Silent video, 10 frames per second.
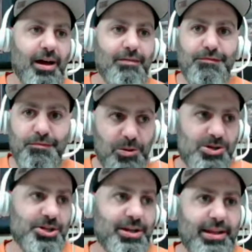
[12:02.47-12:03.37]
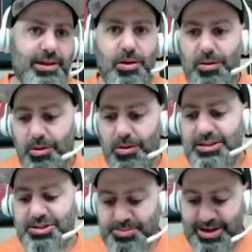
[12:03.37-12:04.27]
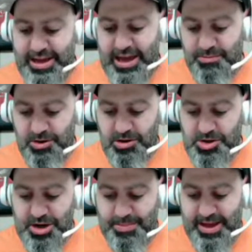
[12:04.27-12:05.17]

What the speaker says: Unfortunately, on this 3-game road trip